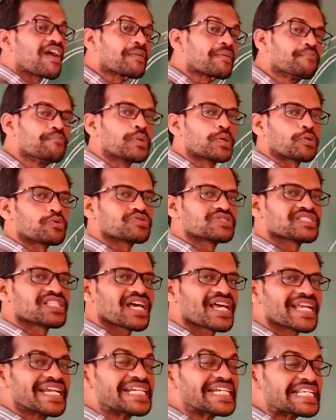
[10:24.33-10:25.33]

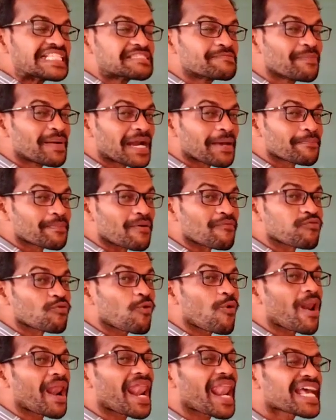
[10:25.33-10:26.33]
fibrosa. It is made up of
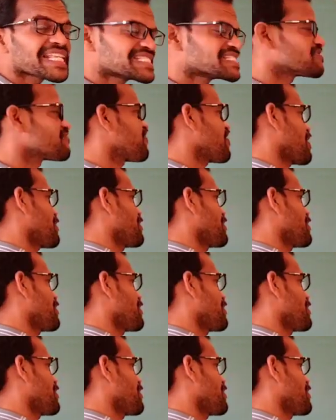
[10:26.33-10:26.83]
collagen